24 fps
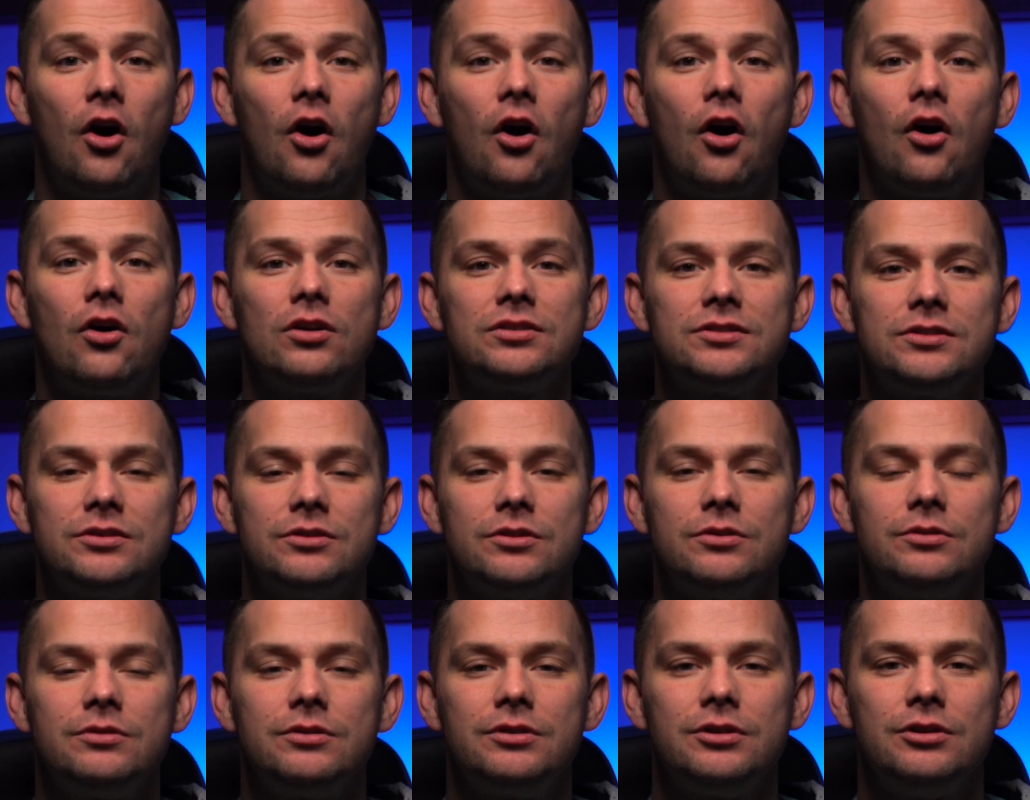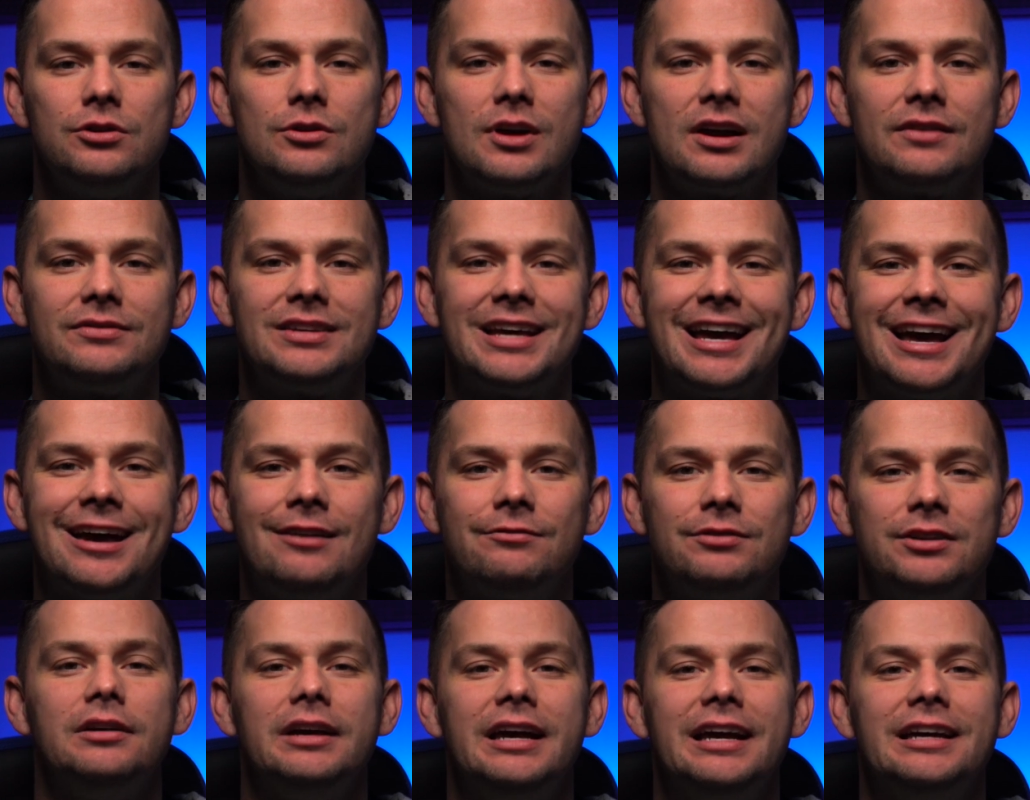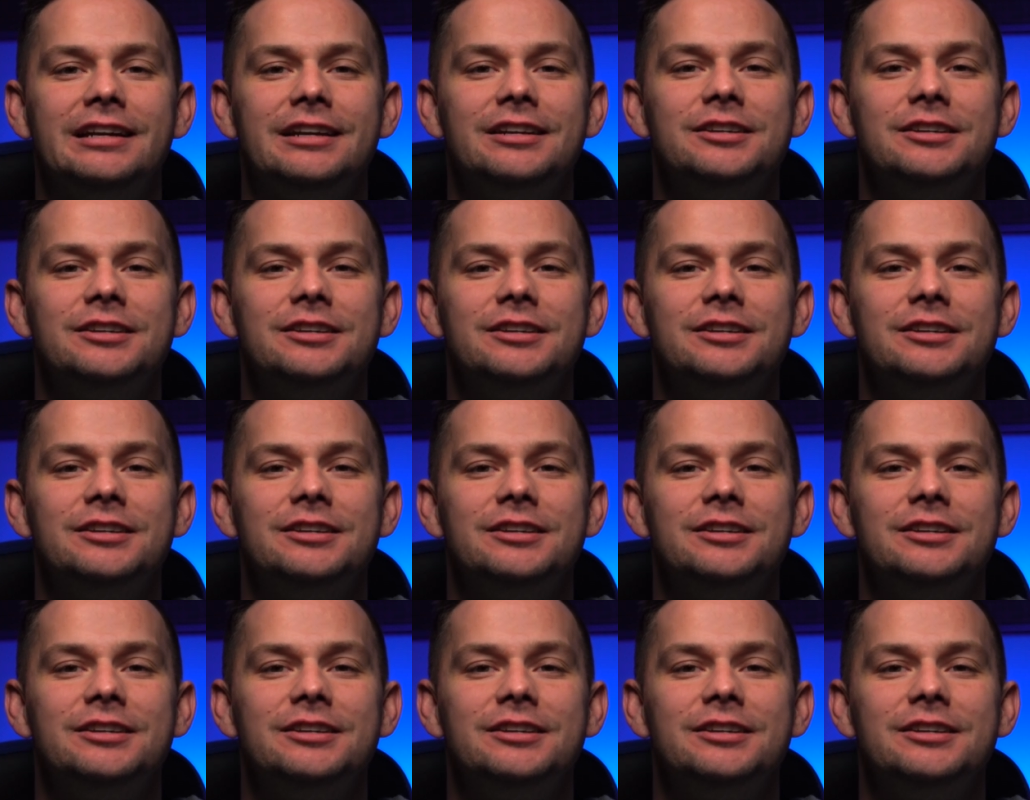Also, you have to have an